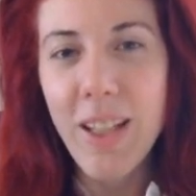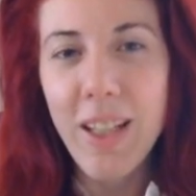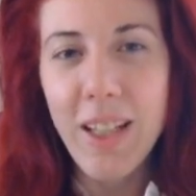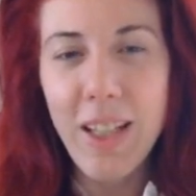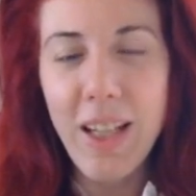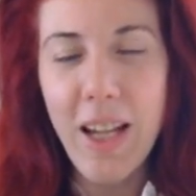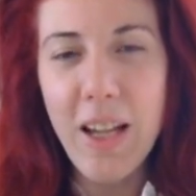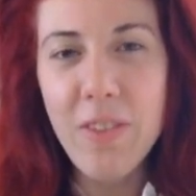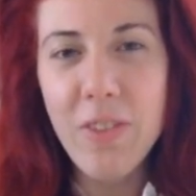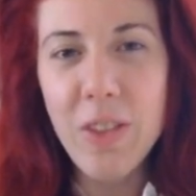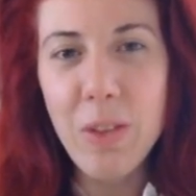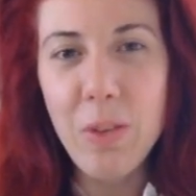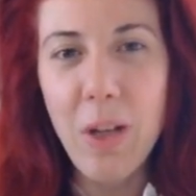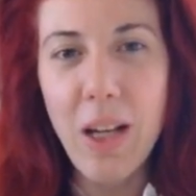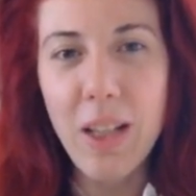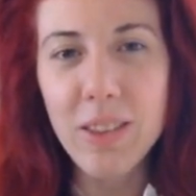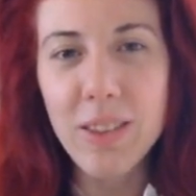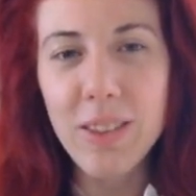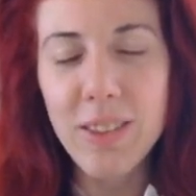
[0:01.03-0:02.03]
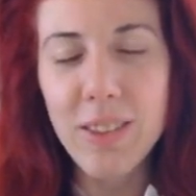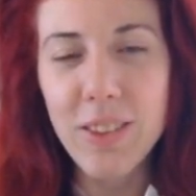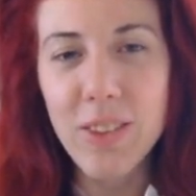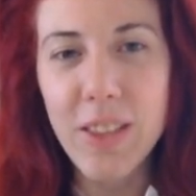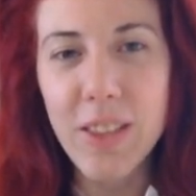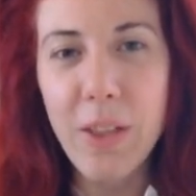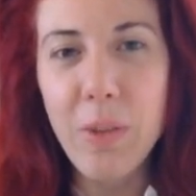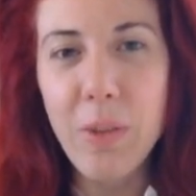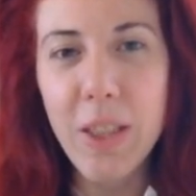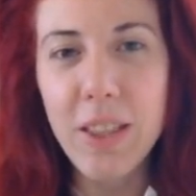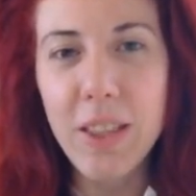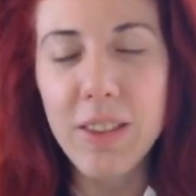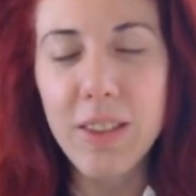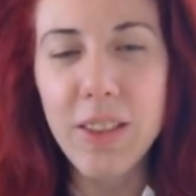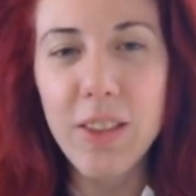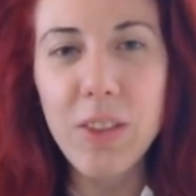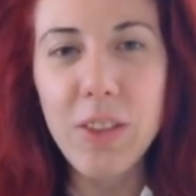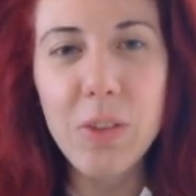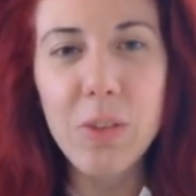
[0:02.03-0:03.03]
Hi everyone, today we
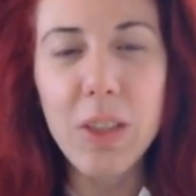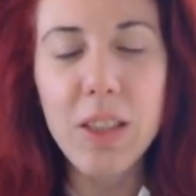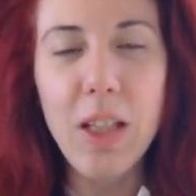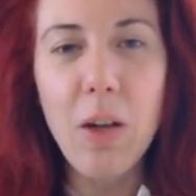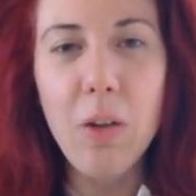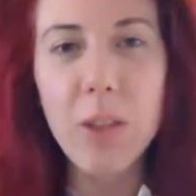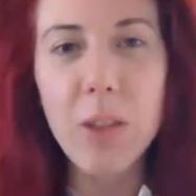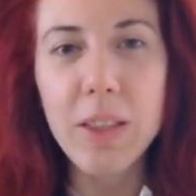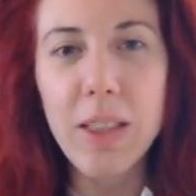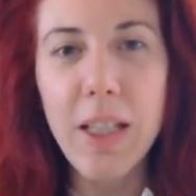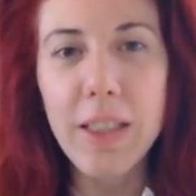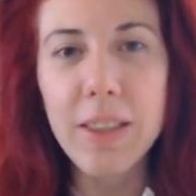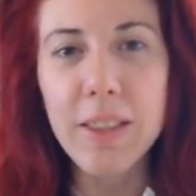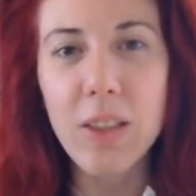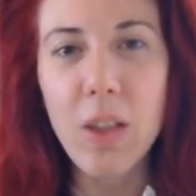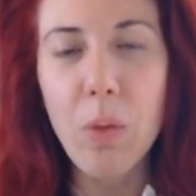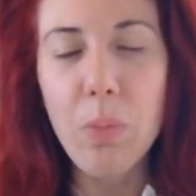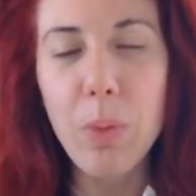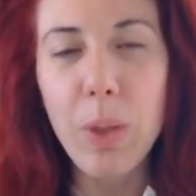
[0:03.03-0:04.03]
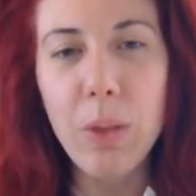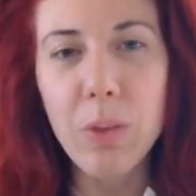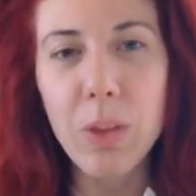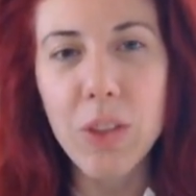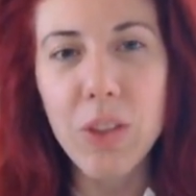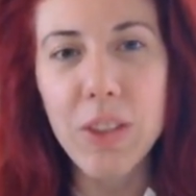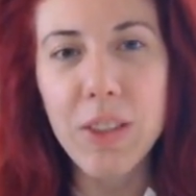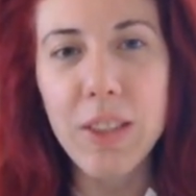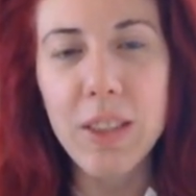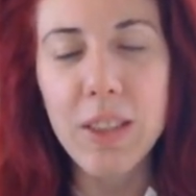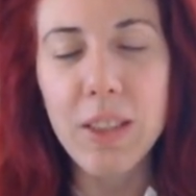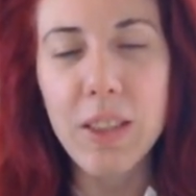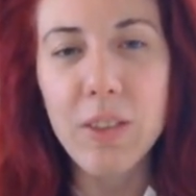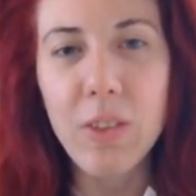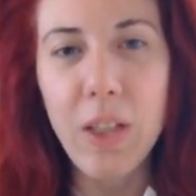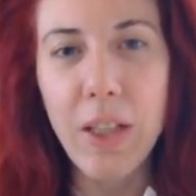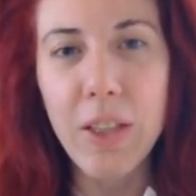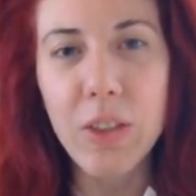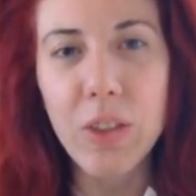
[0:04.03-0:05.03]
continue with our next topic, which is
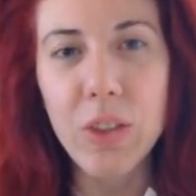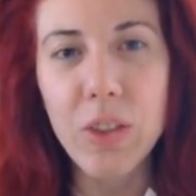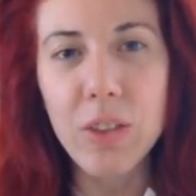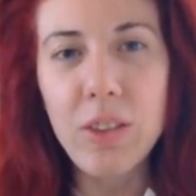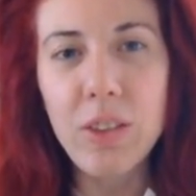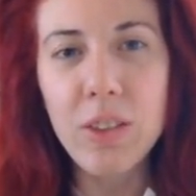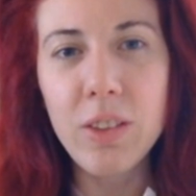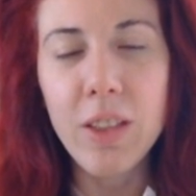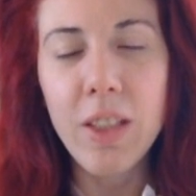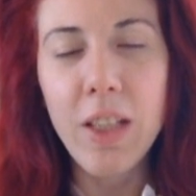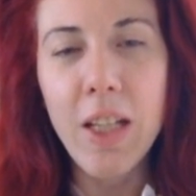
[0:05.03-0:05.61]
integration.